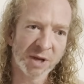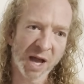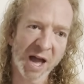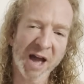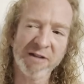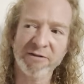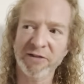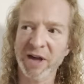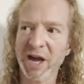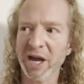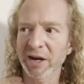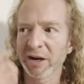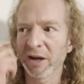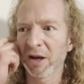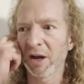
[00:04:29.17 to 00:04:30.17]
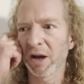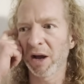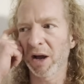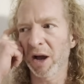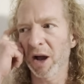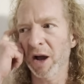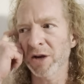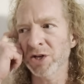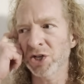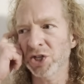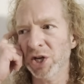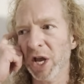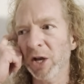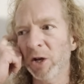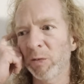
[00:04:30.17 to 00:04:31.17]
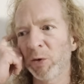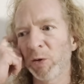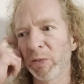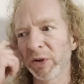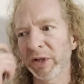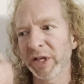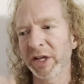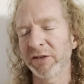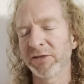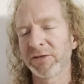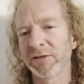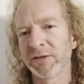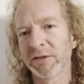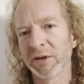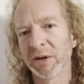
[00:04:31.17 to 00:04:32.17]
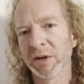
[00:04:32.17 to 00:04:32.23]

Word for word: Have that unshakable belief